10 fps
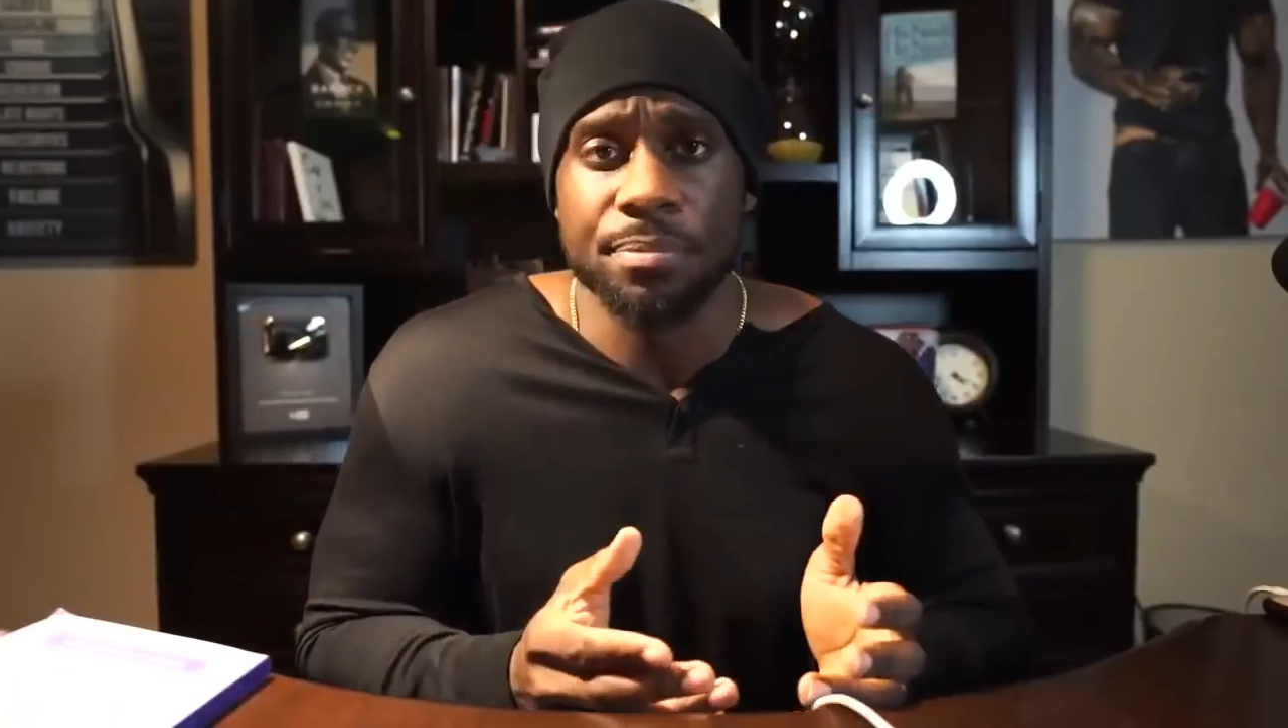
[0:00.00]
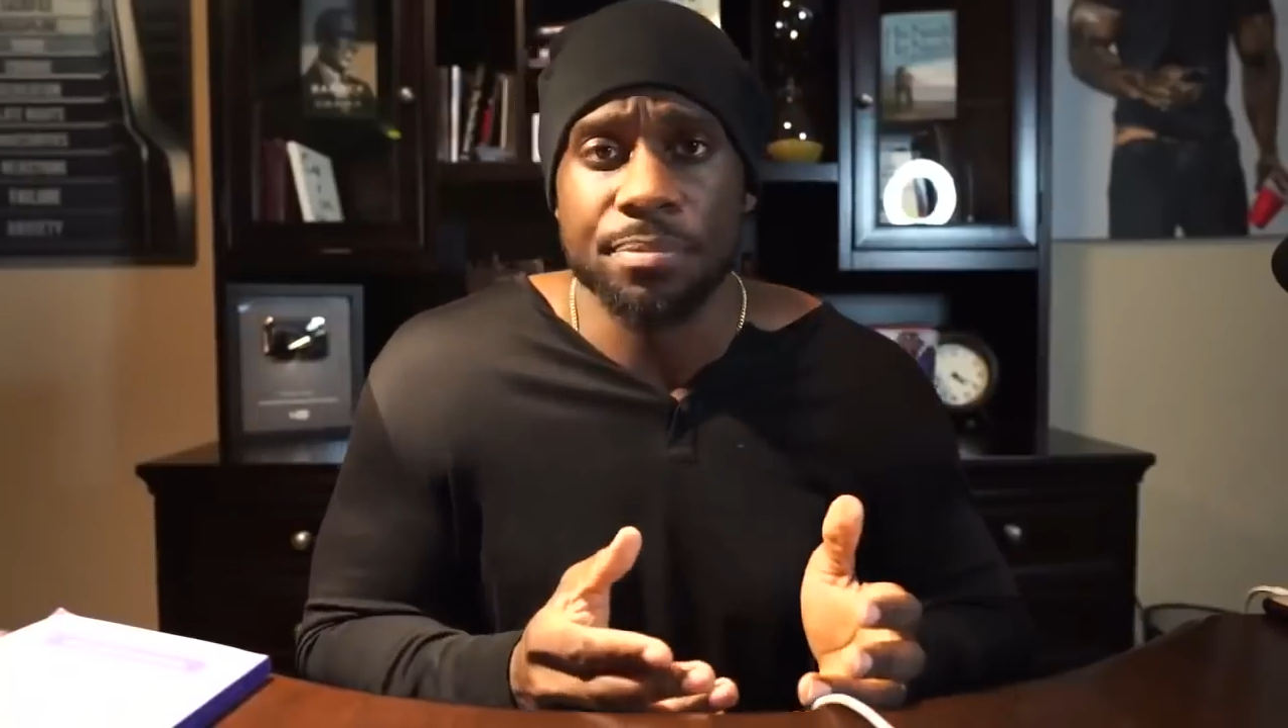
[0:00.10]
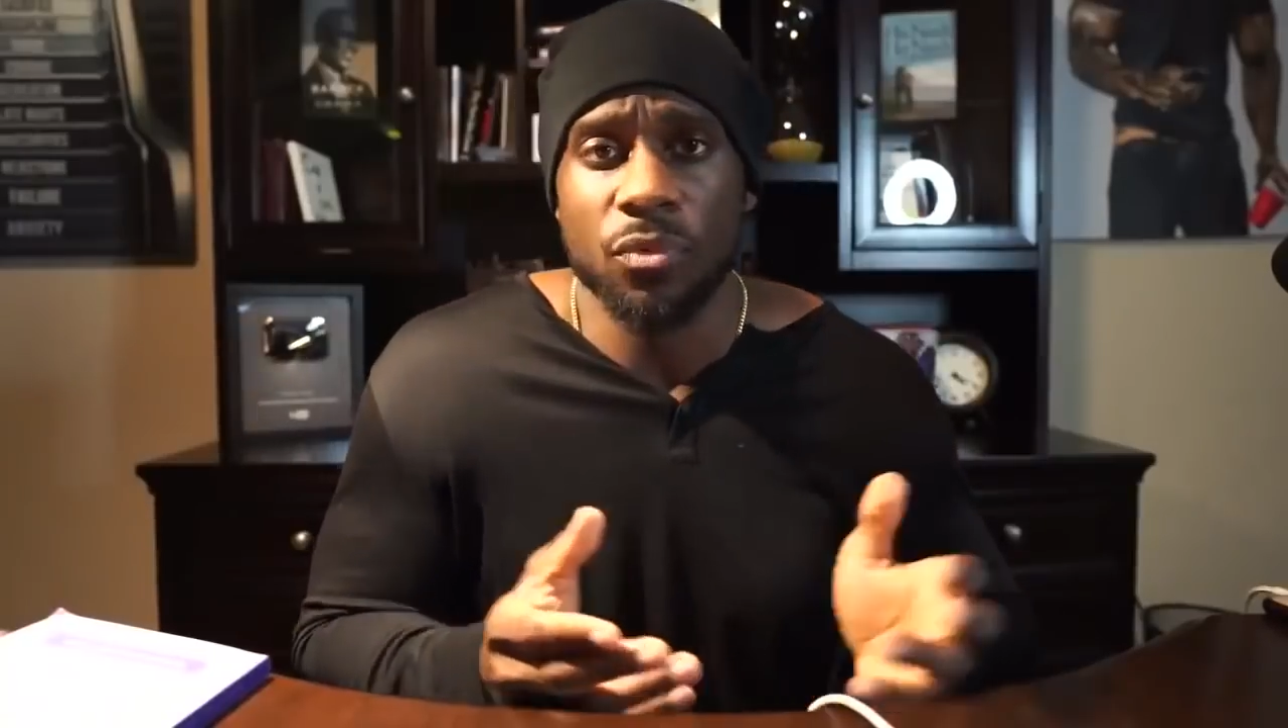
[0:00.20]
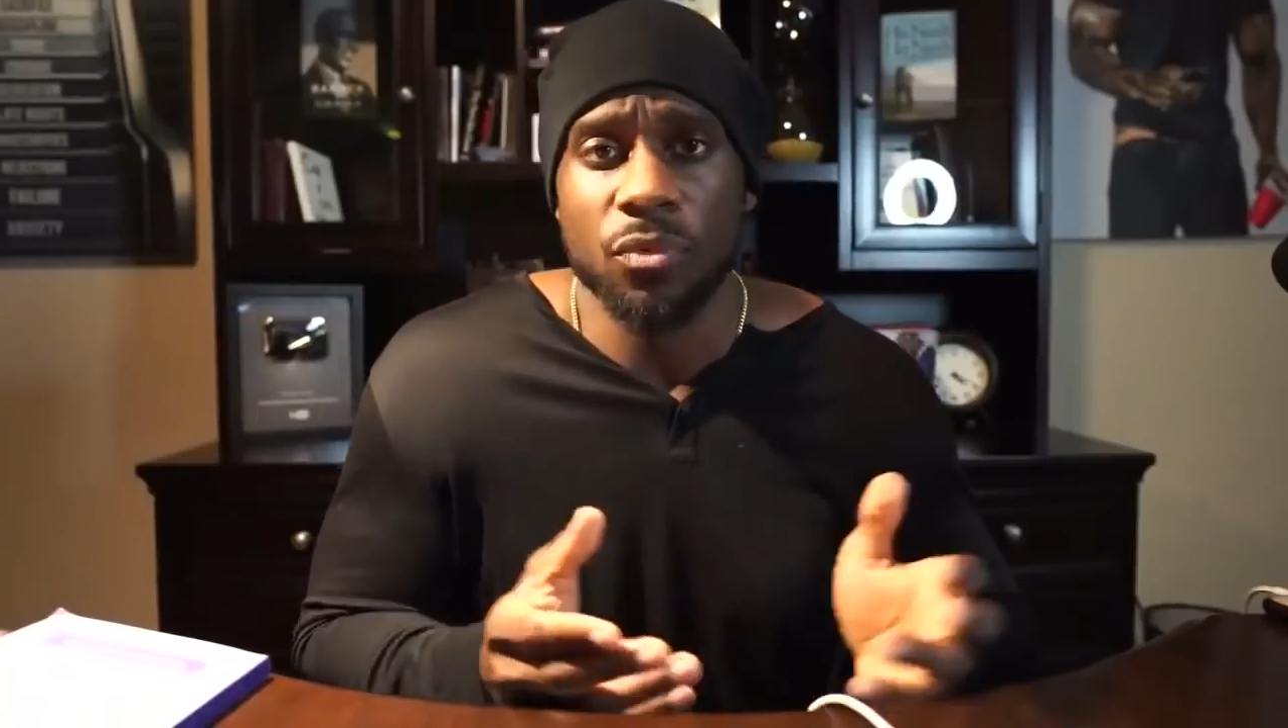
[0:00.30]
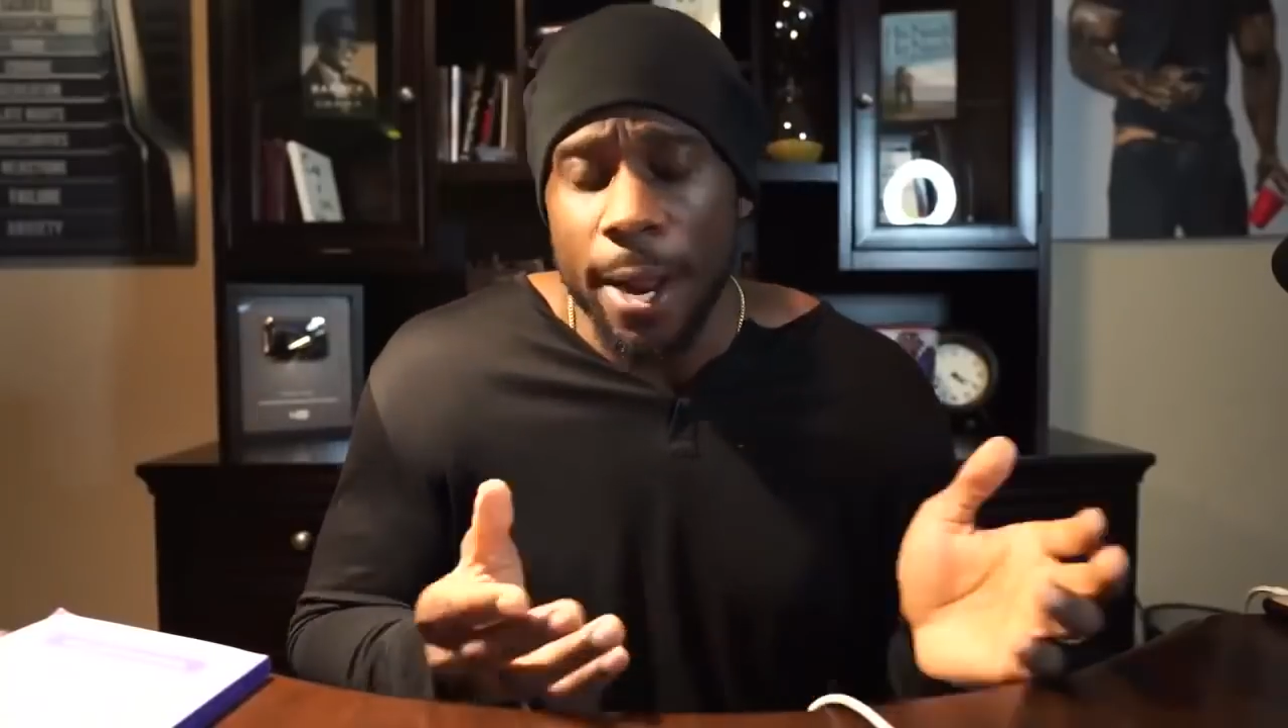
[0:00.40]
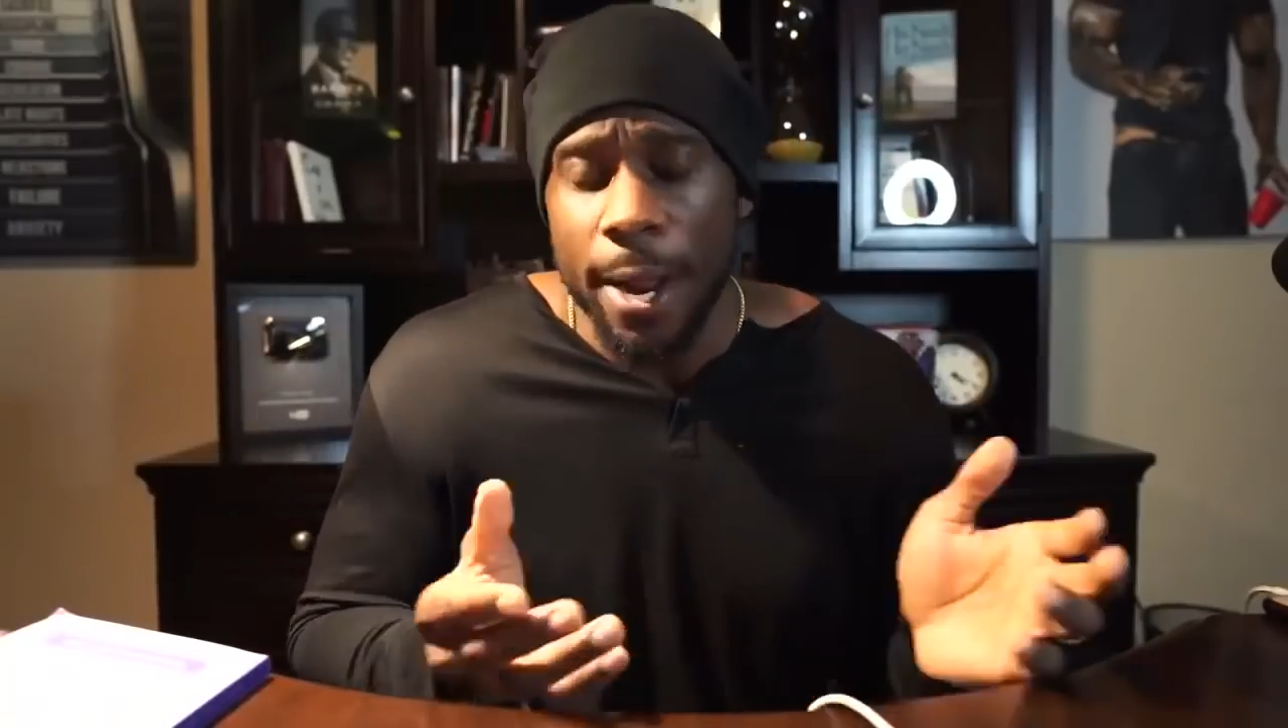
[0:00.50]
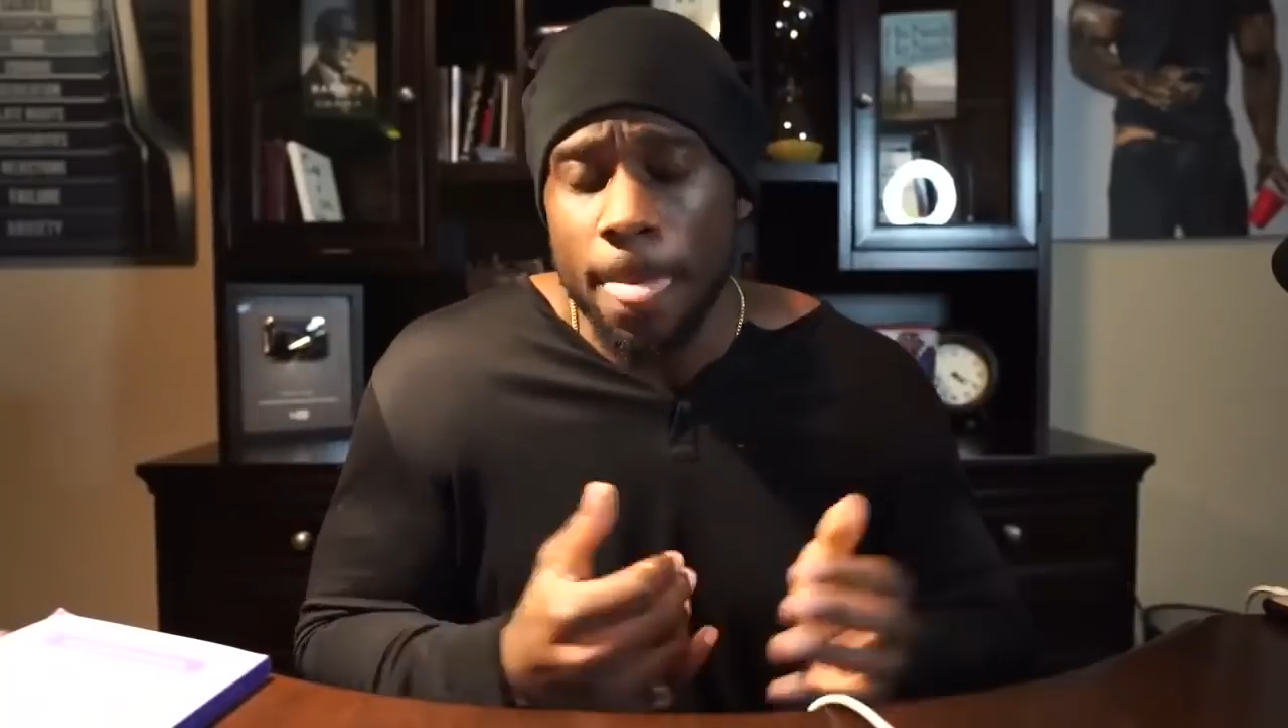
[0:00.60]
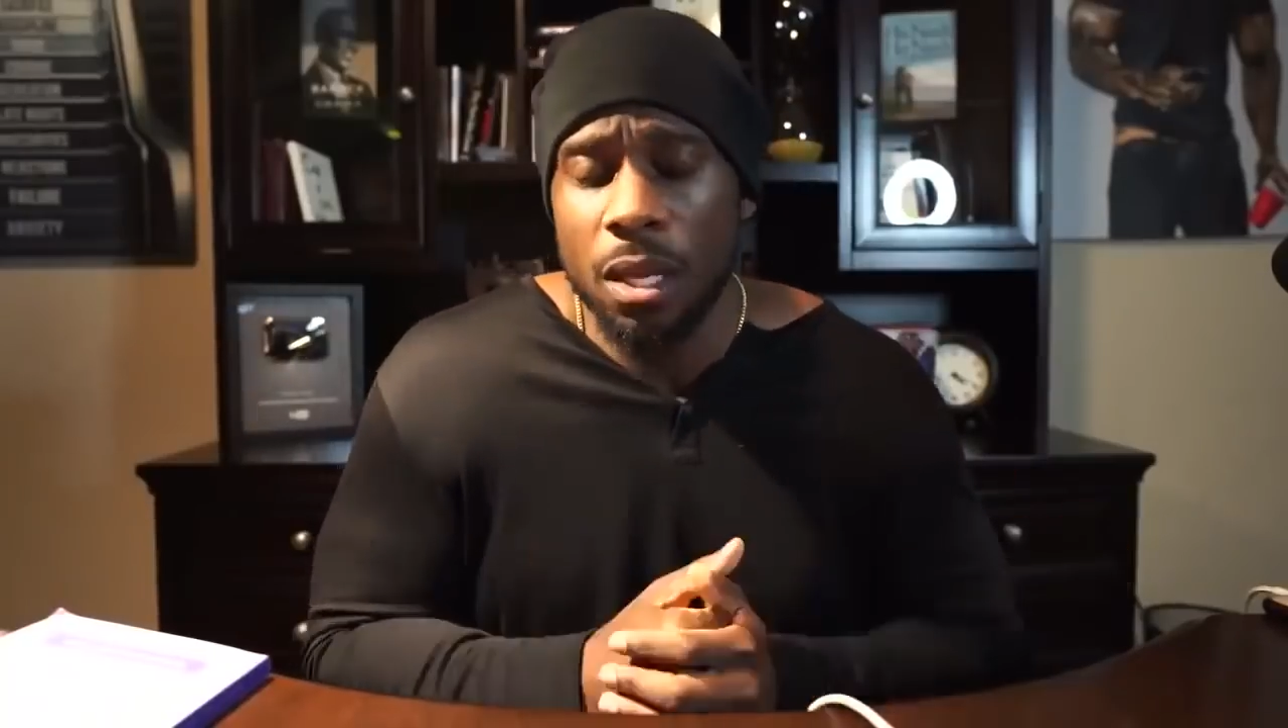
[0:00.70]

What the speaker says: right?